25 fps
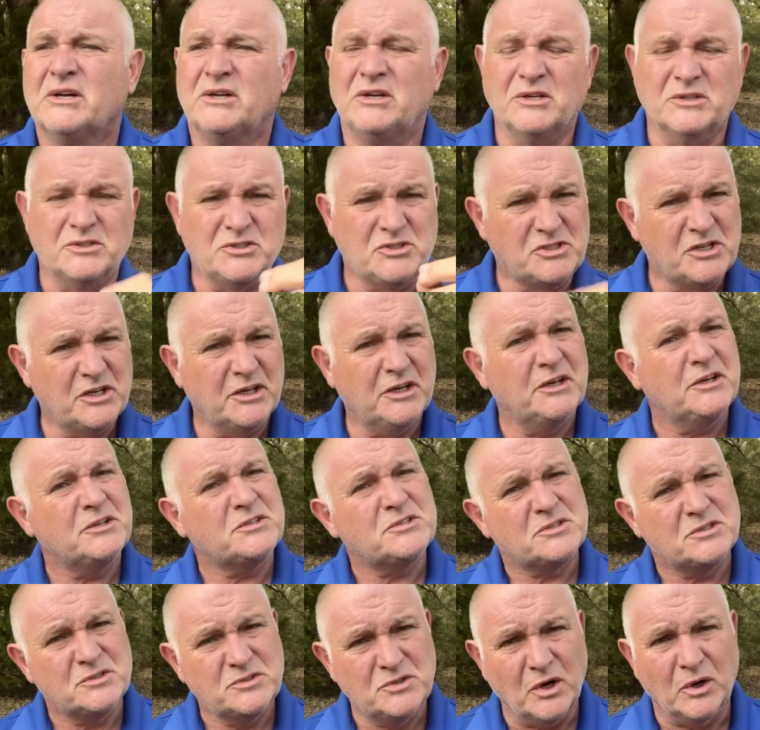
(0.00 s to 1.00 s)
You
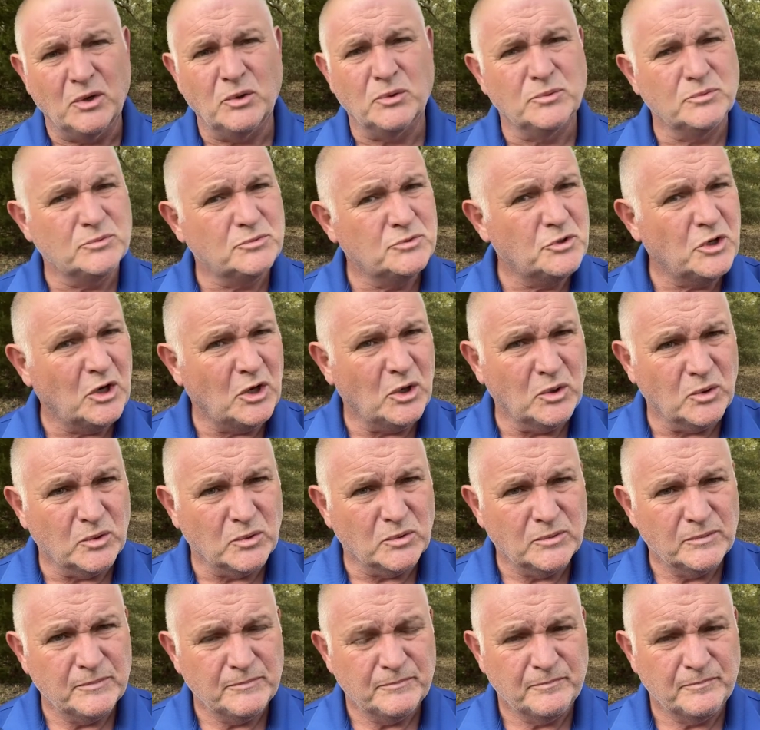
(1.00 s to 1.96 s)
just don't know.